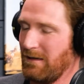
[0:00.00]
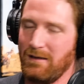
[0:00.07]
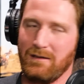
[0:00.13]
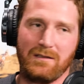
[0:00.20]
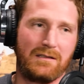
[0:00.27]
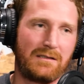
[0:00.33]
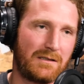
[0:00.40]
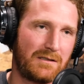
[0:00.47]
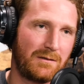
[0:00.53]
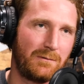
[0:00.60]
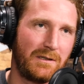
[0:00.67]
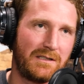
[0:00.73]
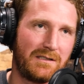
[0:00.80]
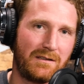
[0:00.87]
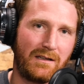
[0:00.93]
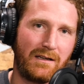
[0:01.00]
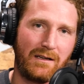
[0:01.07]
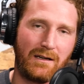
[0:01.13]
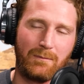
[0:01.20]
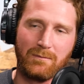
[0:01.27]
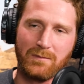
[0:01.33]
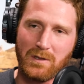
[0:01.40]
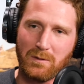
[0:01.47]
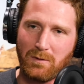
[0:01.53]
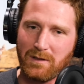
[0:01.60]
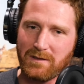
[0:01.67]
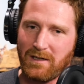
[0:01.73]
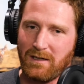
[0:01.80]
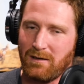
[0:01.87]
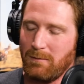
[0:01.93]
and this is just a recent thing and I'm super
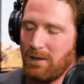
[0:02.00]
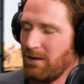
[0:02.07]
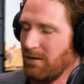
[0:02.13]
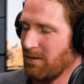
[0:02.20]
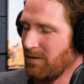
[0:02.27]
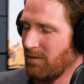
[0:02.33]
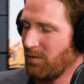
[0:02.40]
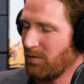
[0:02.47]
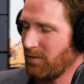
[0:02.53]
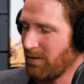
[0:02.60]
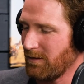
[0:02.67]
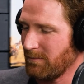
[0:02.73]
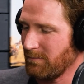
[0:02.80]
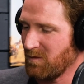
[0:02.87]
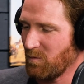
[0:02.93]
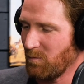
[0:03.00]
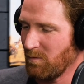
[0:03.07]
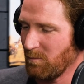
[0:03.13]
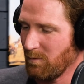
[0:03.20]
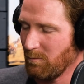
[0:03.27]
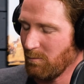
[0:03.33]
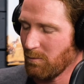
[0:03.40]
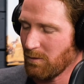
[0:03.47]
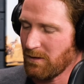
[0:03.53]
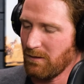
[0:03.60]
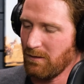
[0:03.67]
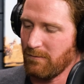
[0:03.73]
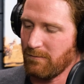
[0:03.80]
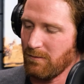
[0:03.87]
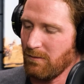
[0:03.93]
excited about it because it's something we've been
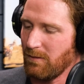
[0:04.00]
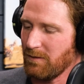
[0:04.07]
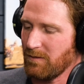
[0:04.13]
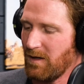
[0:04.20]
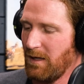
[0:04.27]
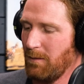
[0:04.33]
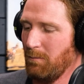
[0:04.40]
working on for a long time,